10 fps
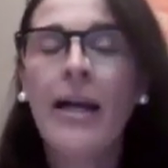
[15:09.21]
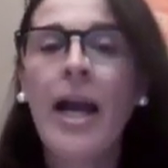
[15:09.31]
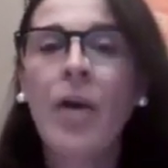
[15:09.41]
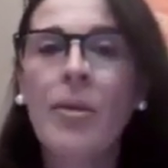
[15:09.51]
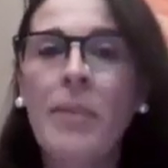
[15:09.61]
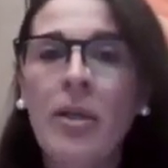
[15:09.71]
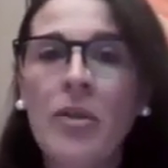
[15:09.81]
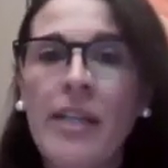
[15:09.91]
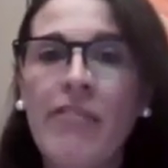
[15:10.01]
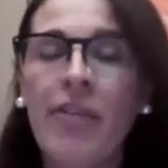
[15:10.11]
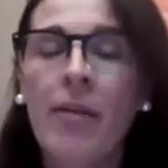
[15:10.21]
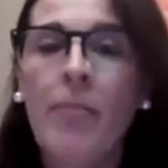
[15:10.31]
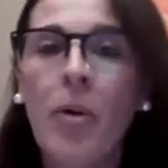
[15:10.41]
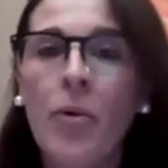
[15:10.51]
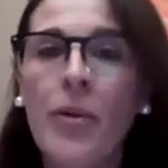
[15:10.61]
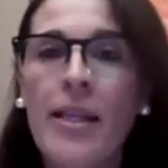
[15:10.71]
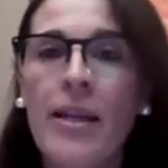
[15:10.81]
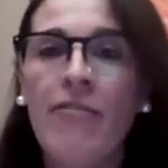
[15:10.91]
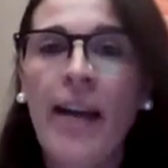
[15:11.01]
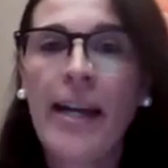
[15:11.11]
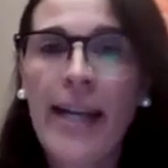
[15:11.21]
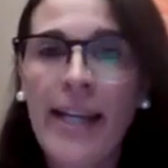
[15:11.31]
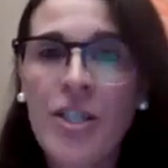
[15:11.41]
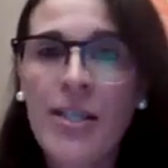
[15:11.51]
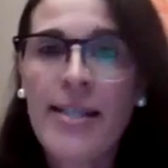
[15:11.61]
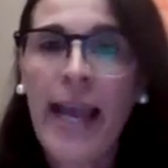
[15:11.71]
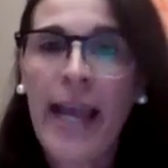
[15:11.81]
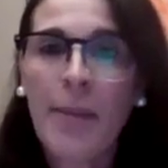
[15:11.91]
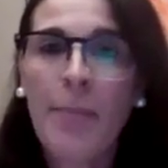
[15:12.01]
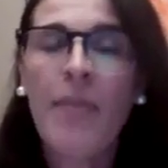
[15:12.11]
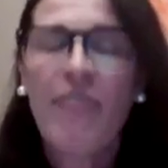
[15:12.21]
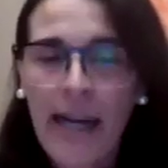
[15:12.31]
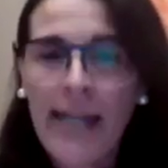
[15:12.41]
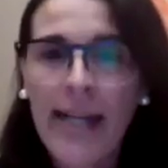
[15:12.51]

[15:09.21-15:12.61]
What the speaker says: accountability from both finances and